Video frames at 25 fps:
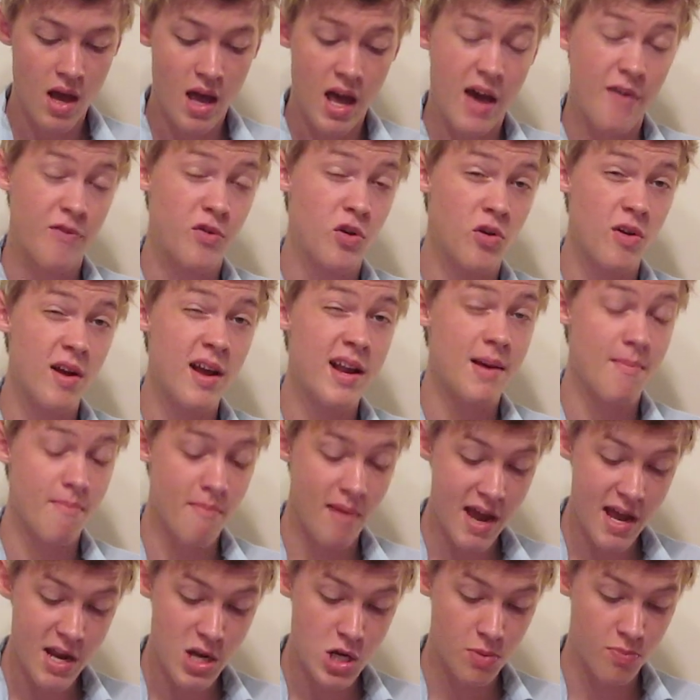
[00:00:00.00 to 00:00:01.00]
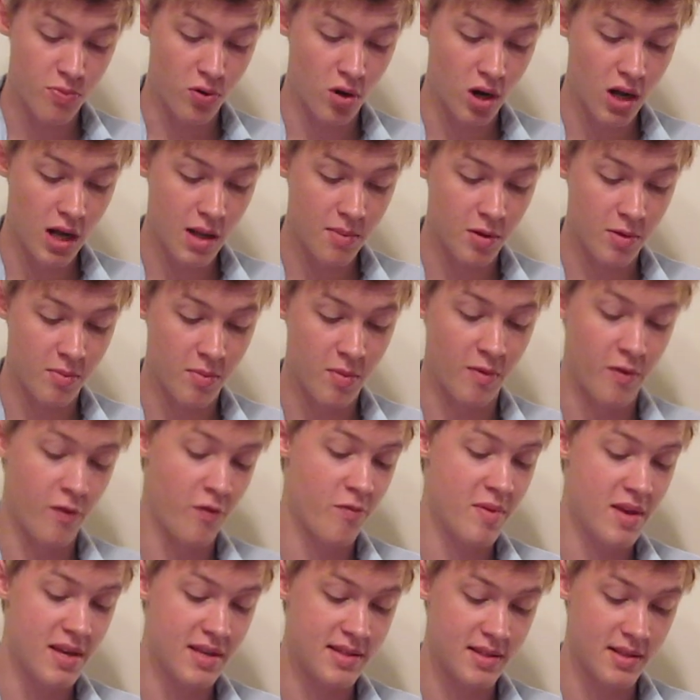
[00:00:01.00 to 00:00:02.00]
have created a major problem of
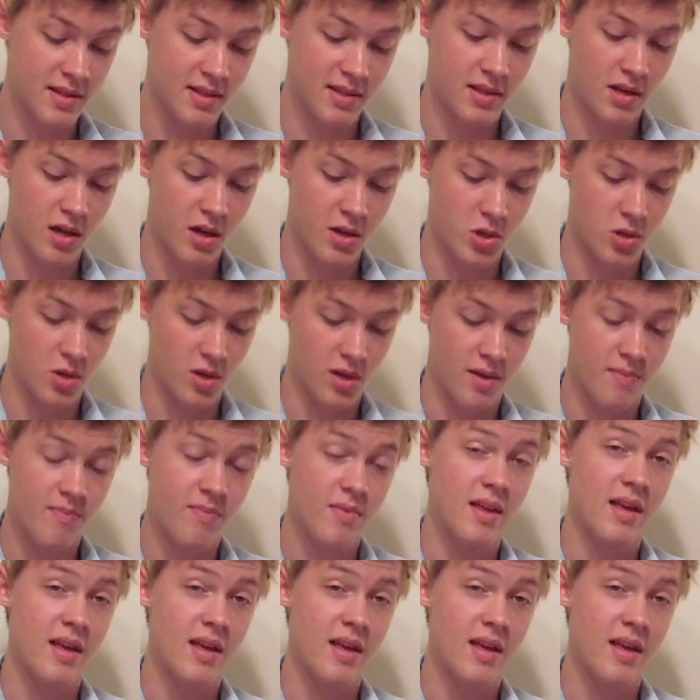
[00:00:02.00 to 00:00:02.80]
obesity in this country.